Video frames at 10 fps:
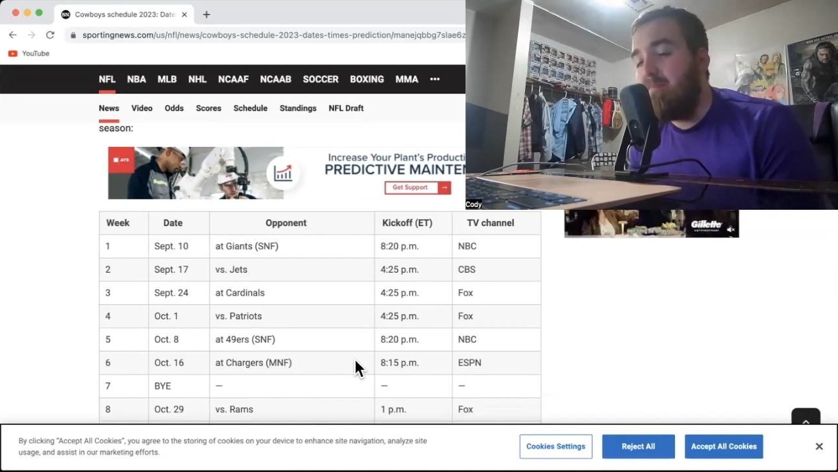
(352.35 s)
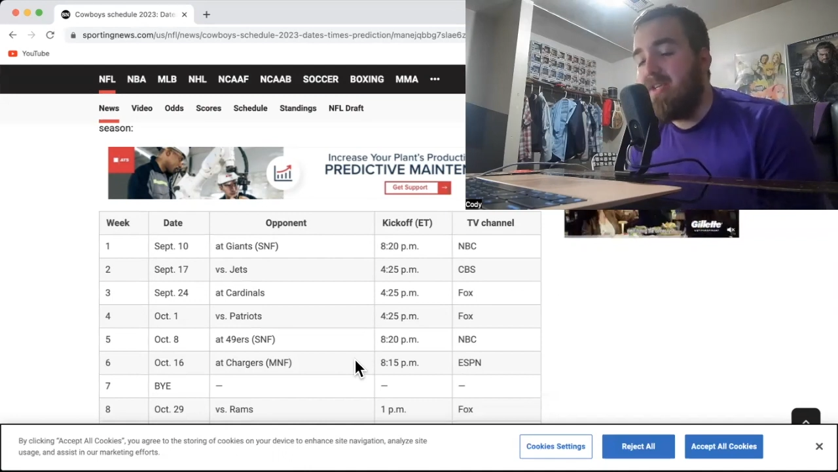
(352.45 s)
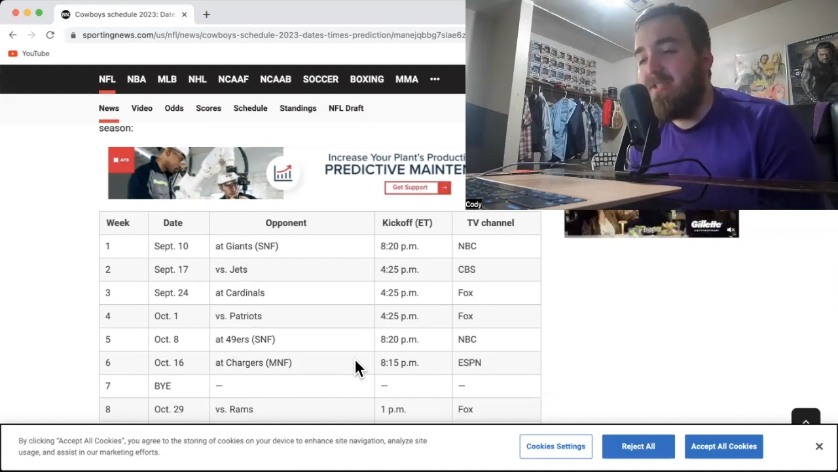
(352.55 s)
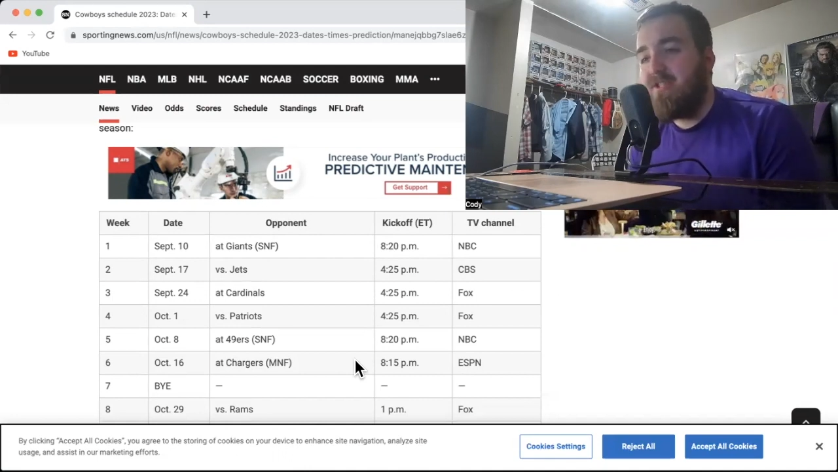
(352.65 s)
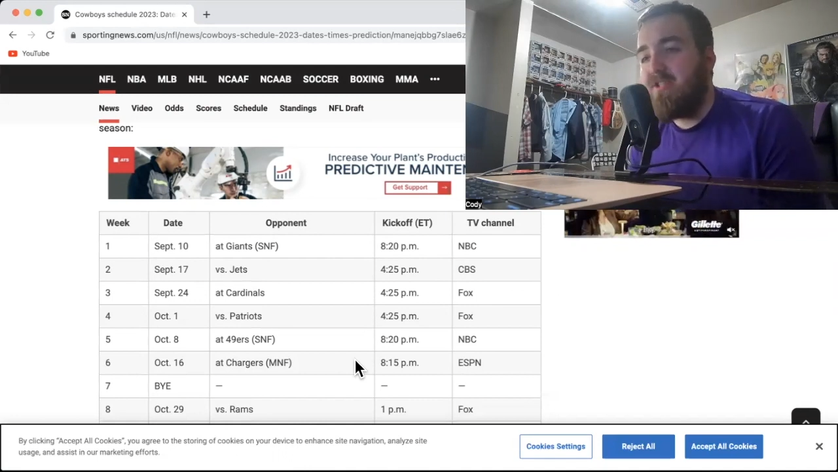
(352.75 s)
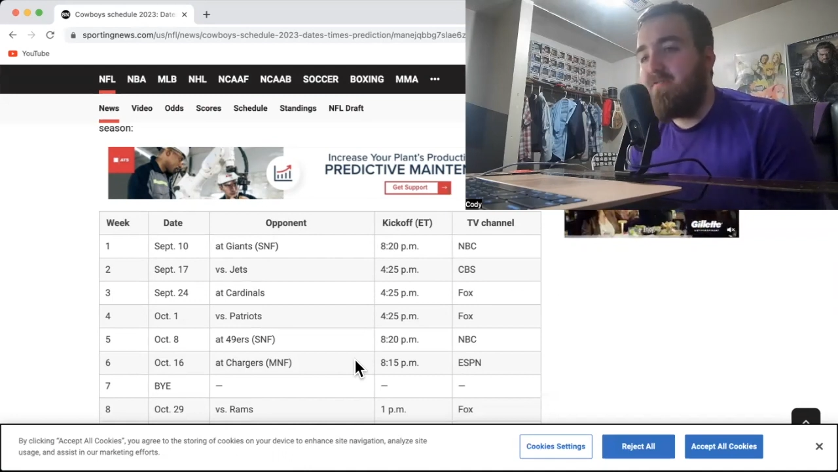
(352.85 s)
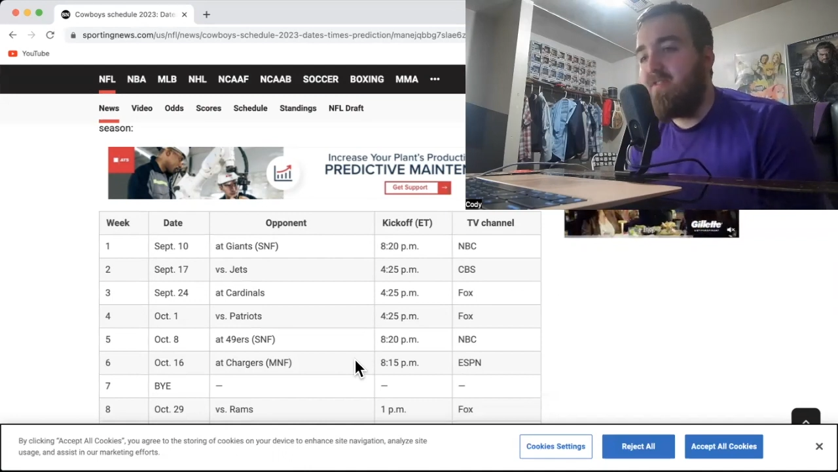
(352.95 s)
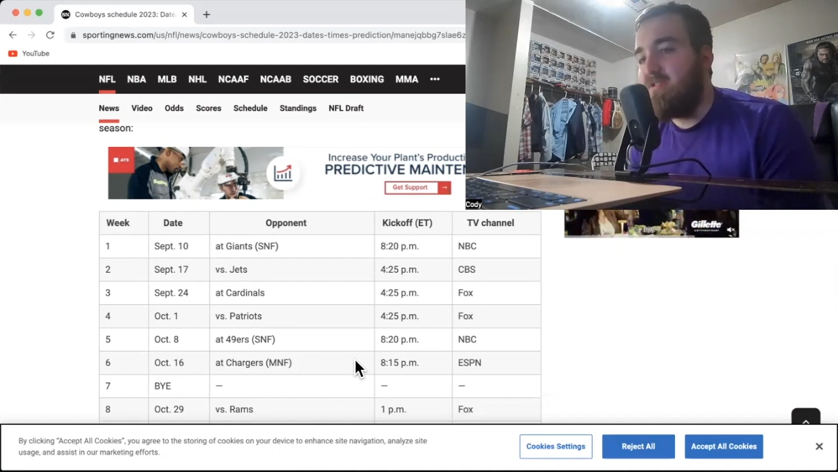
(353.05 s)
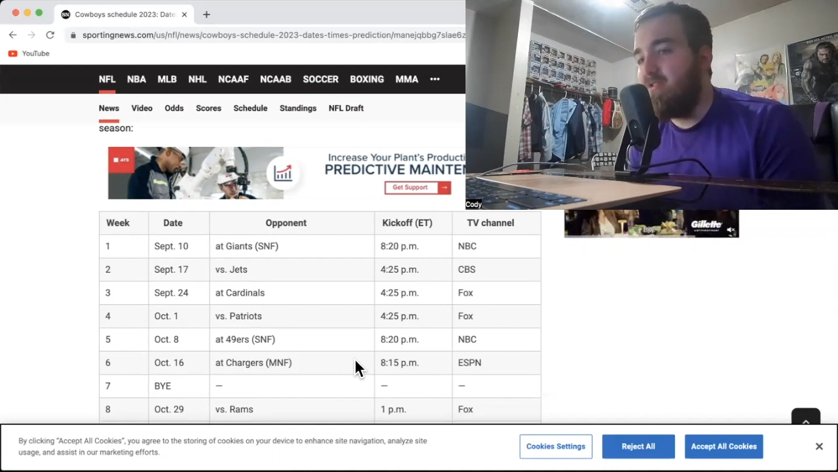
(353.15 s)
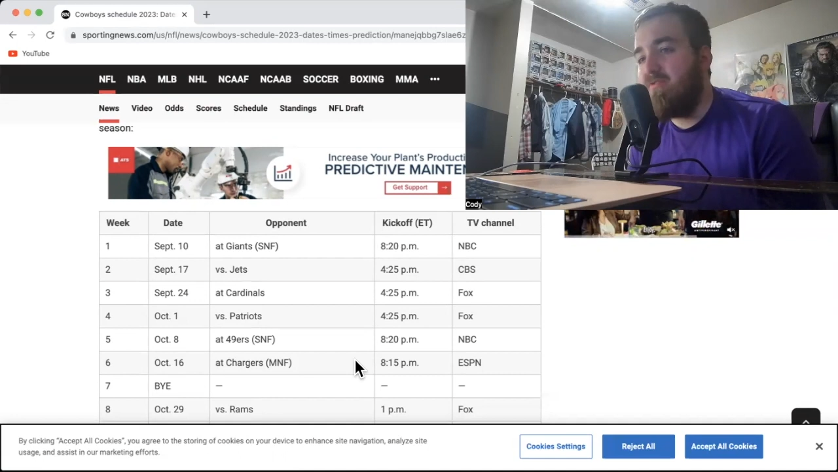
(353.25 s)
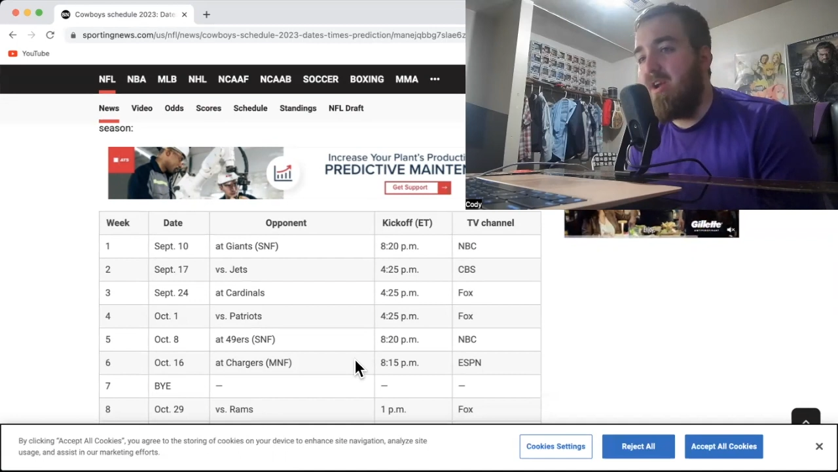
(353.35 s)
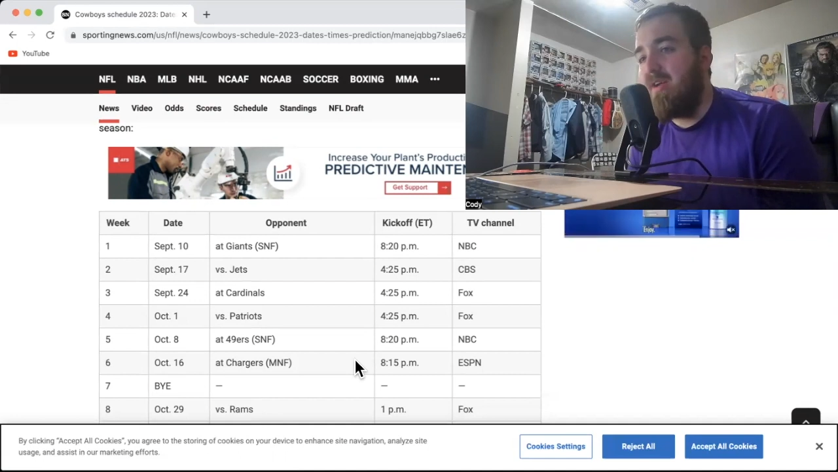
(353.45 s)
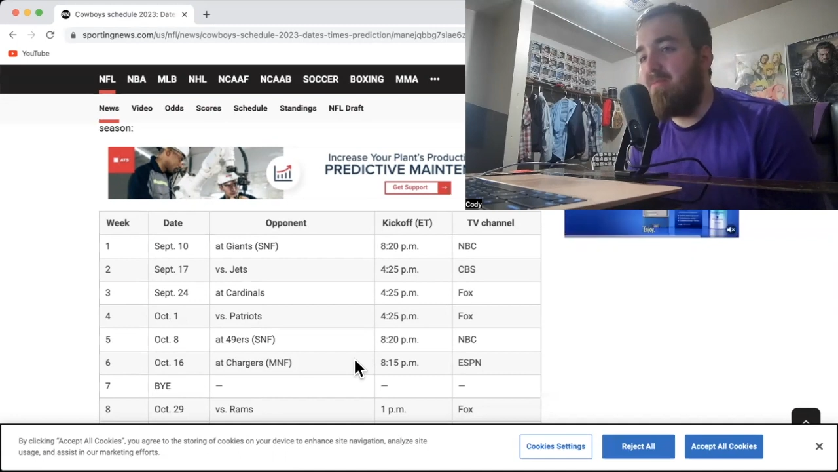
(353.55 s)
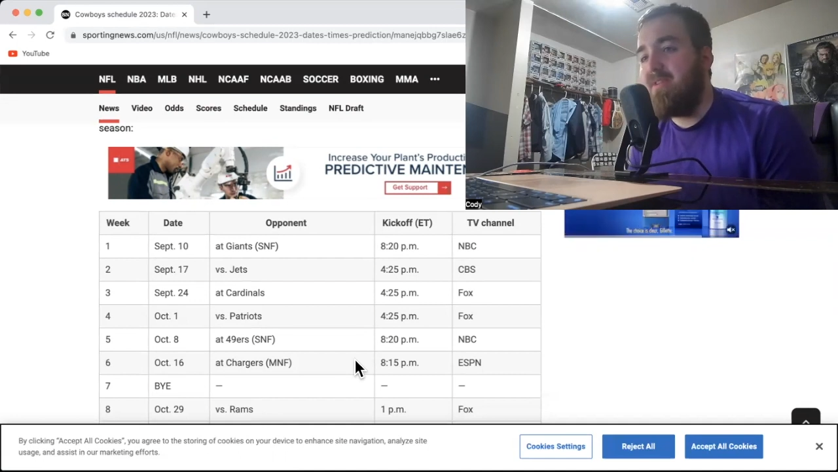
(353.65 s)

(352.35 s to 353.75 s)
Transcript: That just feels right.